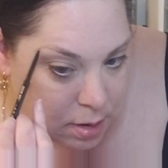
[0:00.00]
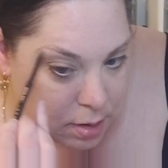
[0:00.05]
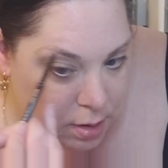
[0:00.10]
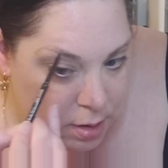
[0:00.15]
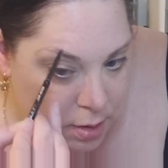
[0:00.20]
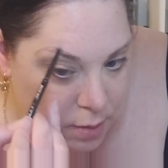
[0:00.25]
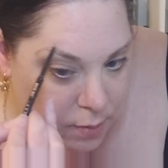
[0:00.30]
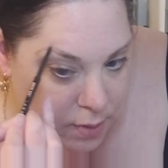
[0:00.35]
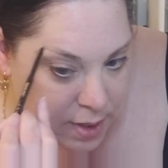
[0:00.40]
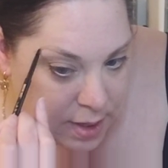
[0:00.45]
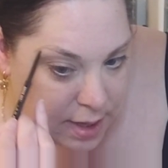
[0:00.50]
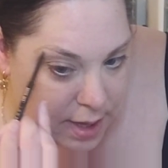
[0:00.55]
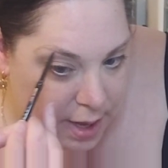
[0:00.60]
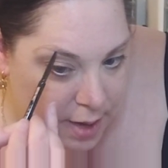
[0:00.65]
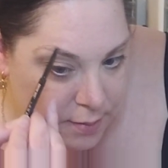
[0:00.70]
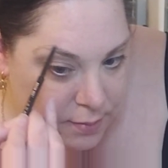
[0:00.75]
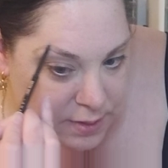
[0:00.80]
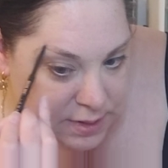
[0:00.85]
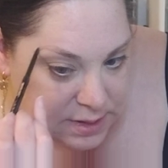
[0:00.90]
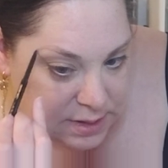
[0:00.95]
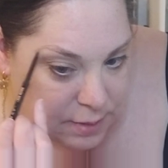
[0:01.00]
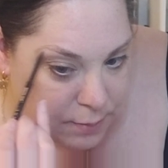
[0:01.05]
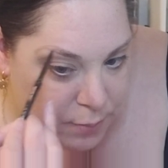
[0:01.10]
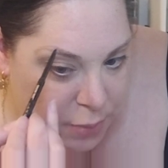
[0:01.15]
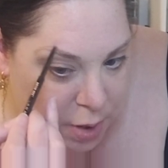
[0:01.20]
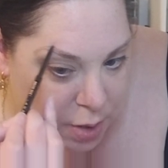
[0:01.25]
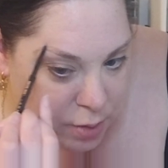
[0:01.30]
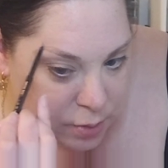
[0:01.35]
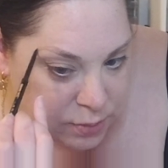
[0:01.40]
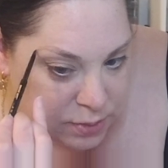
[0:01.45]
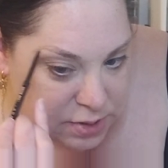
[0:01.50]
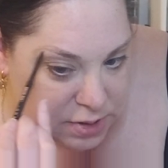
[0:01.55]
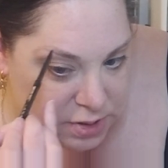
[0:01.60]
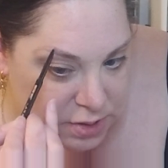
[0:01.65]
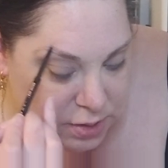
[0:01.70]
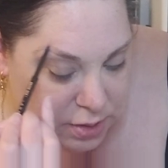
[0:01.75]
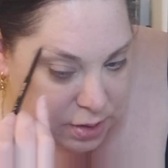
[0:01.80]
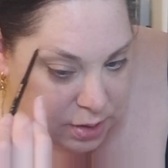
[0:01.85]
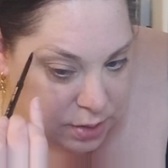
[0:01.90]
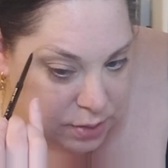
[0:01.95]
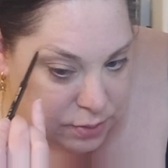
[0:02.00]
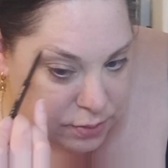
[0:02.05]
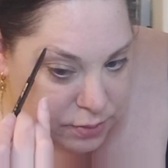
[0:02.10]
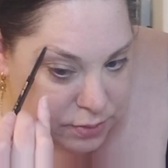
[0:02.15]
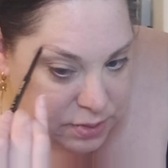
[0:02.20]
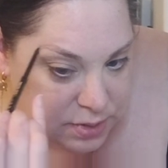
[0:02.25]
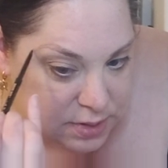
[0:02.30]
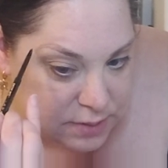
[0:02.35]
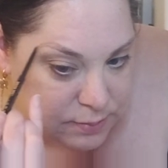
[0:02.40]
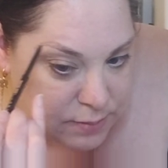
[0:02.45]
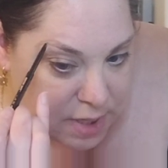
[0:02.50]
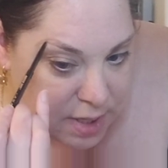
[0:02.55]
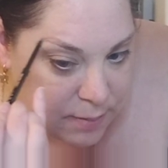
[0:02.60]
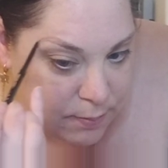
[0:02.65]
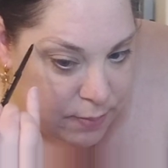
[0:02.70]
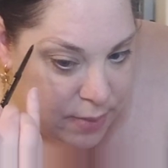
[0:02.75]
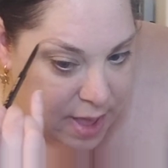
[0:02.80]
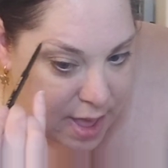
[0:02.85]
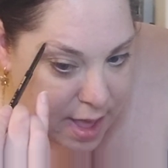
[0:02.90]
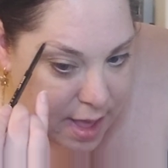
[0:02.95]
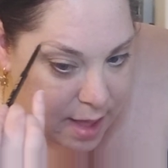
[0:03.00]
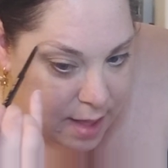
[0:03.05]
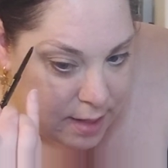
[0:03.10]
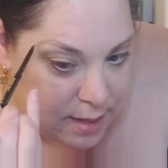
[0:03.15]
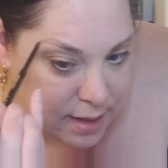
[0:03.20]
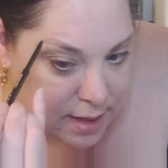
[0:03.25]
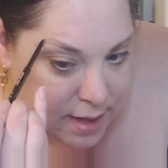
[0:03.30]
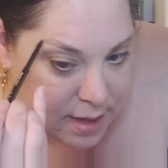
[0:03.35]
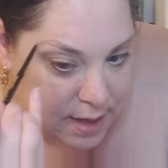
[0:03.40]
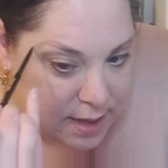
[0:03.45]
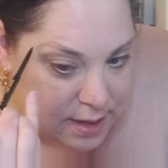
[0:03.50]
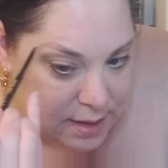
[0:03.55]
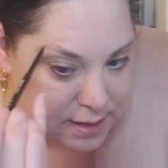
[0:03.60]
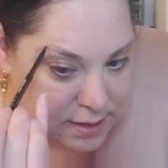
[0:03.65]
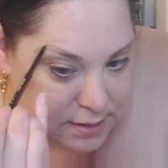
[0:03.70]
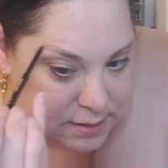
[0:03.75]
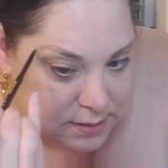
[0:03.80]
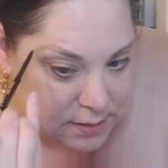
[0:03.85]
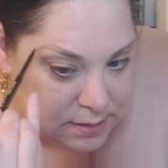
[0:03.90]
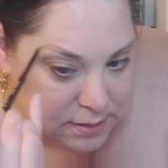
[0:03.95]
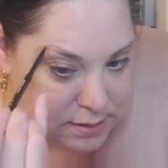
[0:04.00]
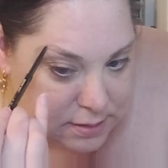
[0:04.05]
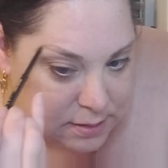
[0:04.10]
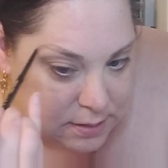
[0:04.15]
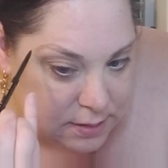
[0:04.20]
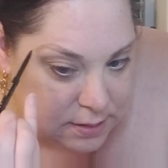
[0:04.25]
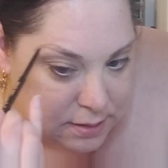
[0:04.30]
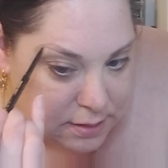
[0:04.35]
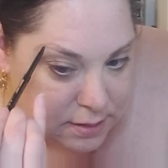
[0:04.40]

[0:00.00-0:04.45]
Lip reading: You know what? I was supposed to use my palettes.